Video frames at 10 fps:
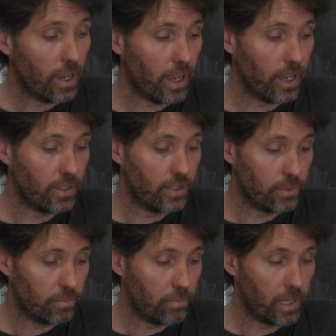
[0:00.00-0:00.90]

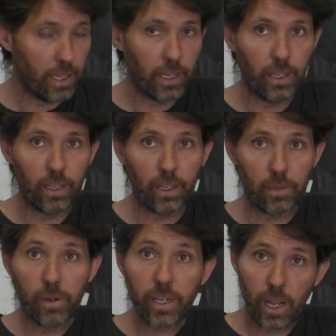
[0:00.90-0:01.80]
And being
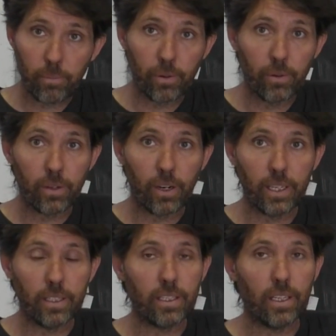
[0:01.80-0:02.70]
an American outboard, I
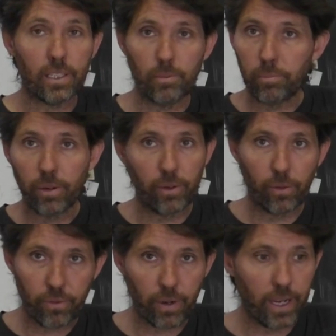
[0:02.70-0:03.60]
need to get some
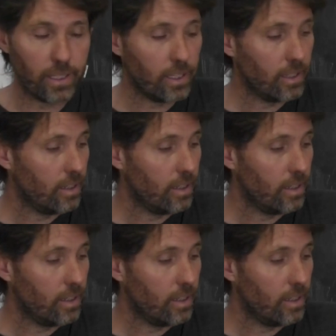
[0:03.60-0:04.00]
imperial thread,